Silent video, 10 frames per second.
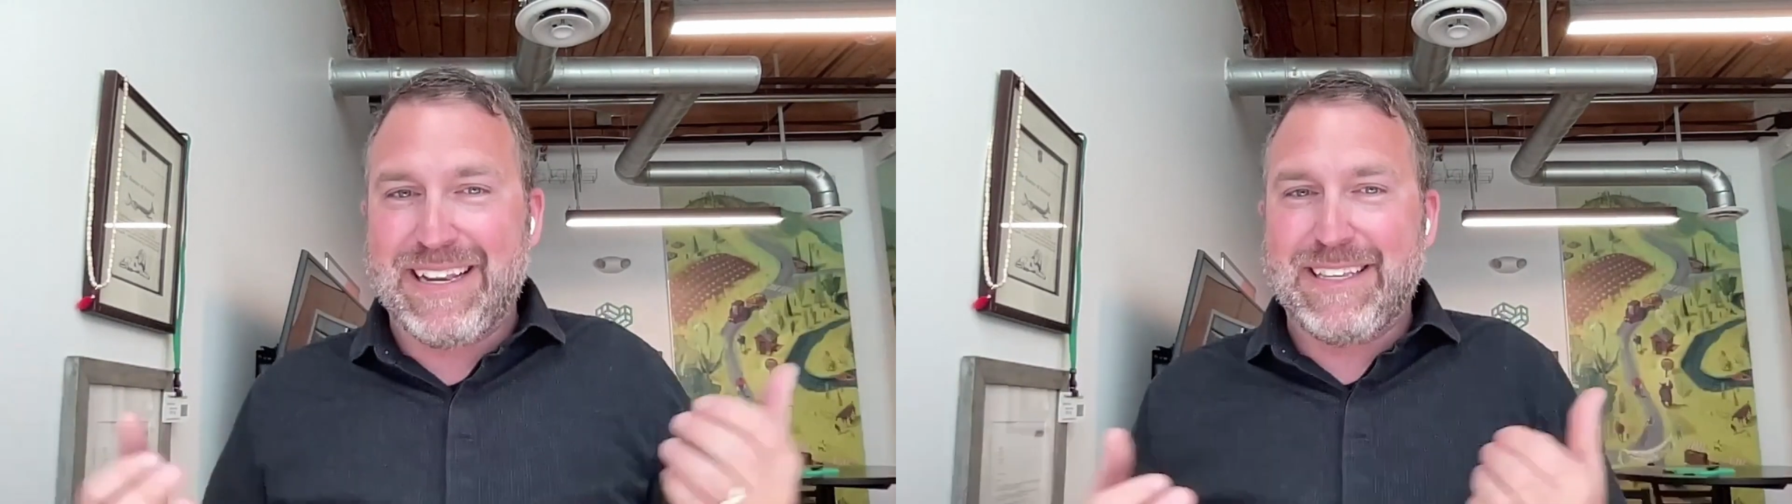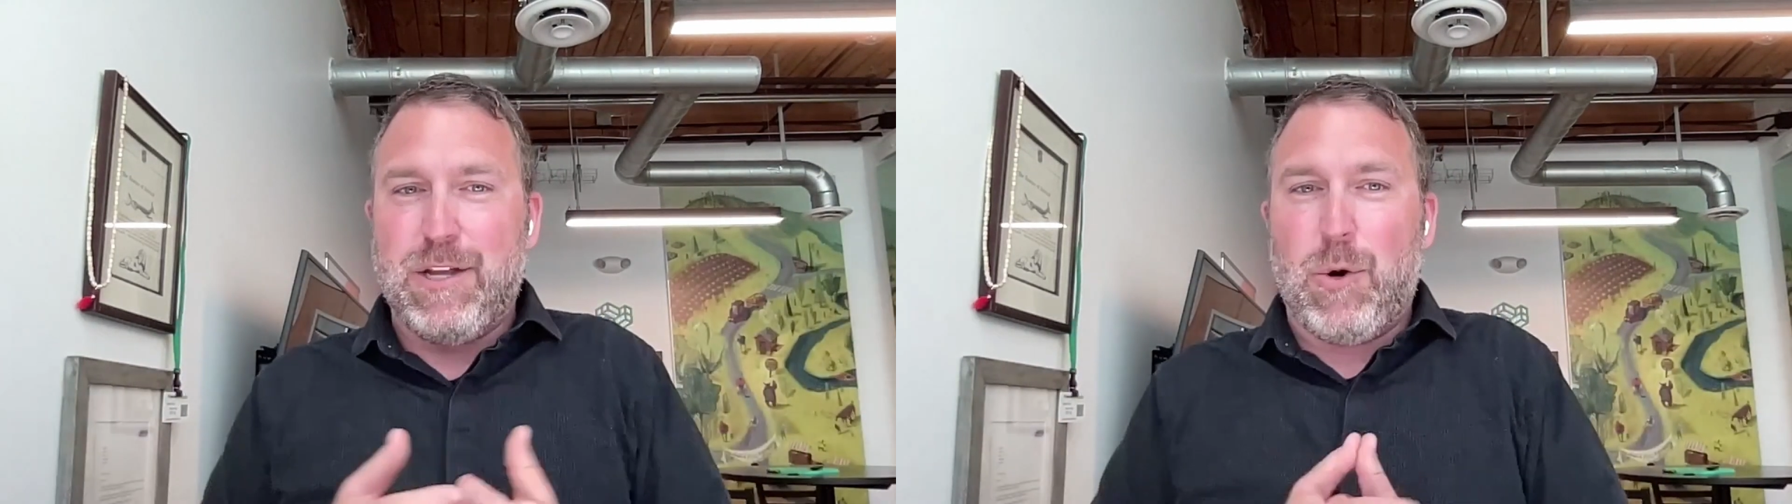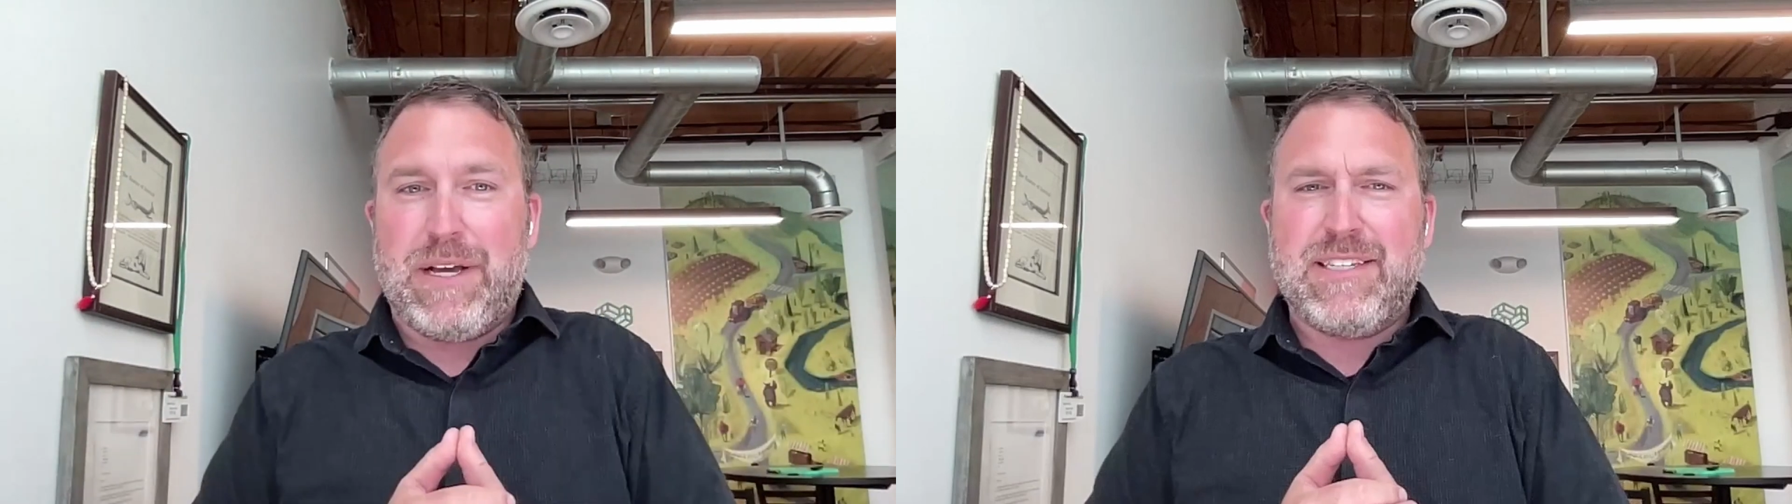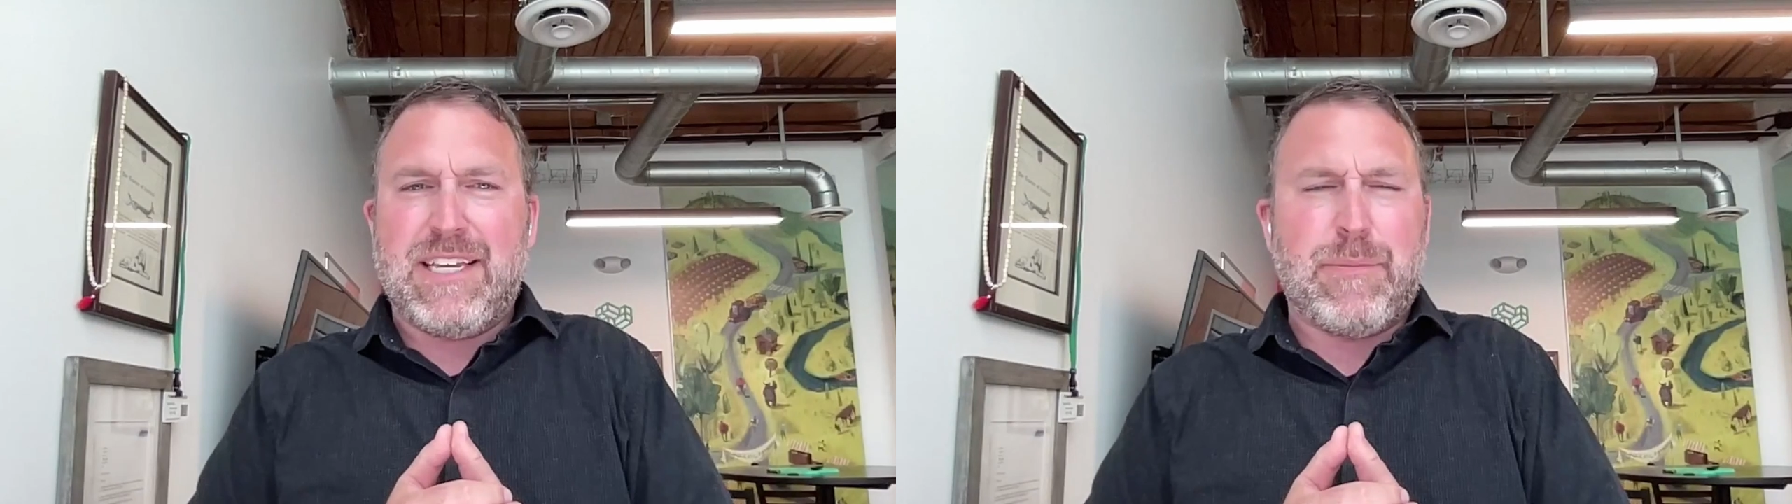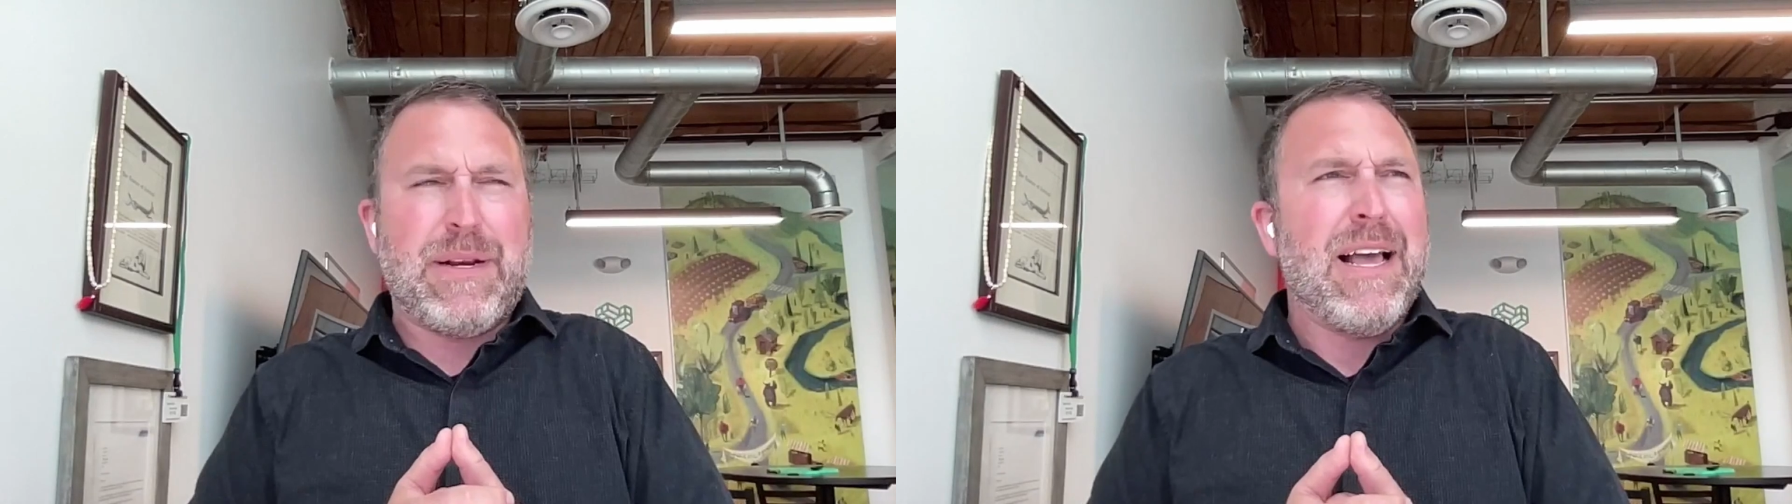They just don't
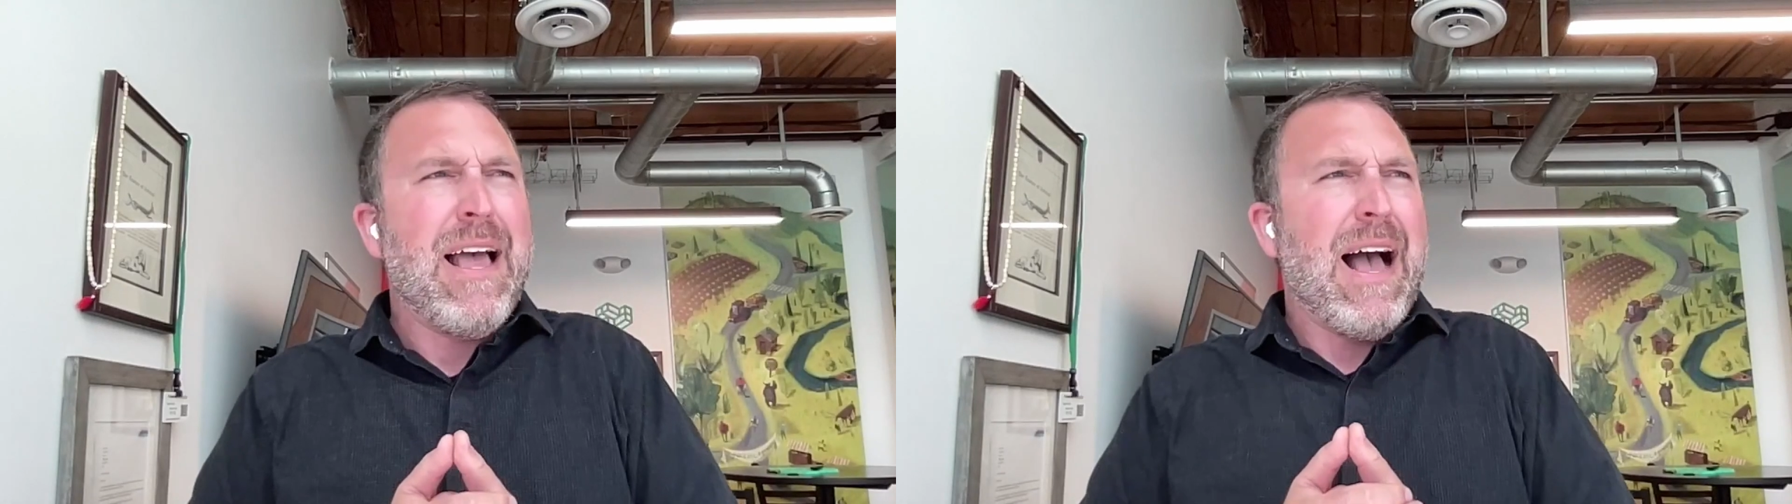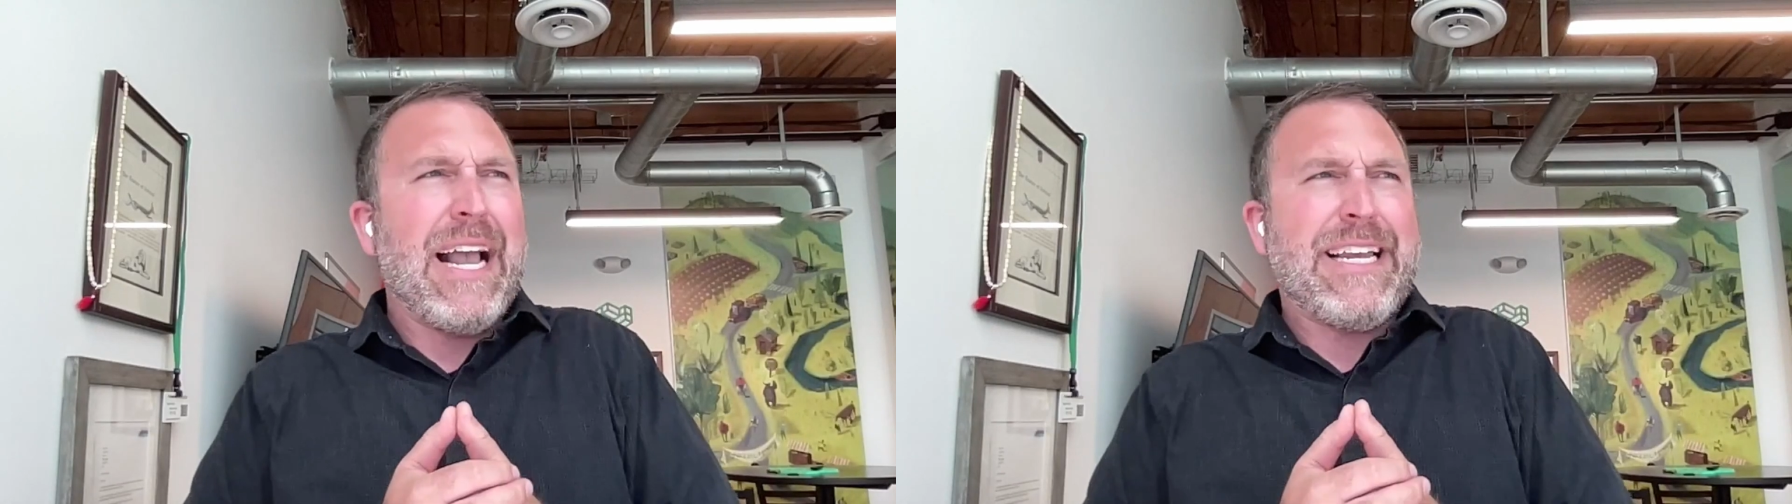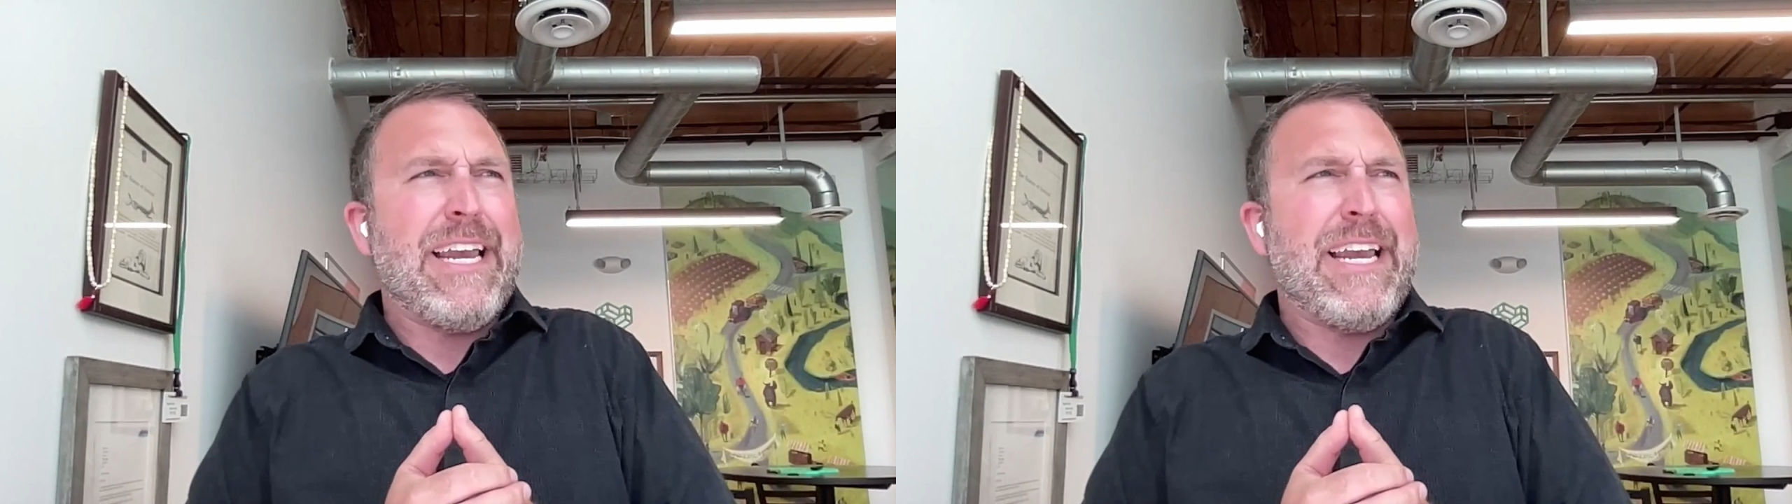exist. I mean, I